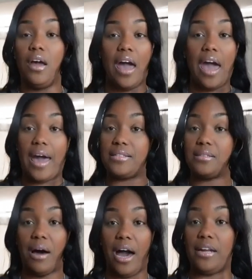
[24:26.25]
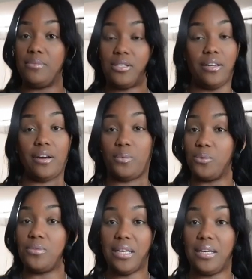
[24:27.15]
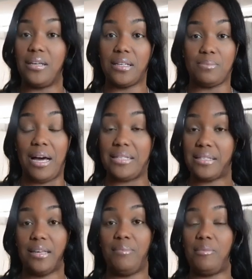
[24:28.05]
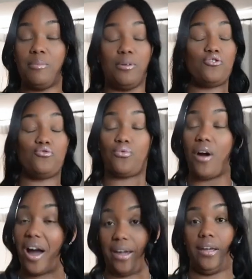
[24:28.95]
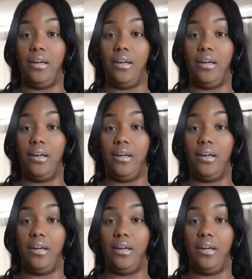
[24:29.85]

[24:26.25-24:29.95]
add some items to that routine because my skin, baby, be dry.